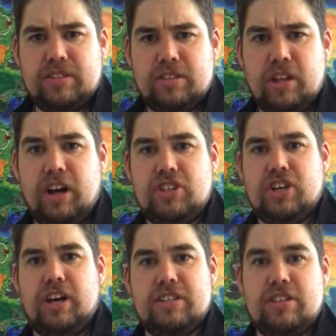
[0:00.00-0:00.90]
Long
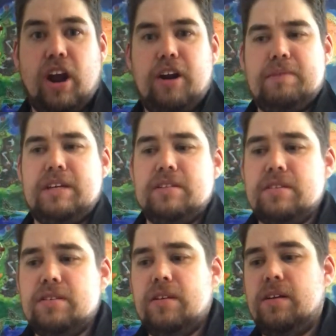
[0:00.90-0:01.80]
John's
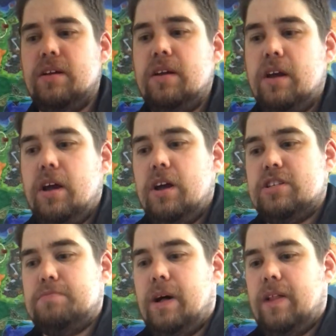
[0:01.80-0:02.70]

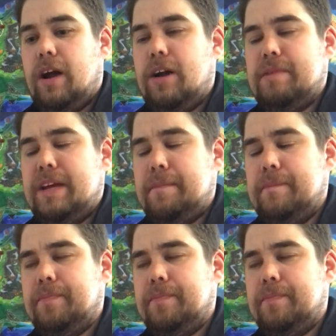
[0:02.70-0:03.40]
small army.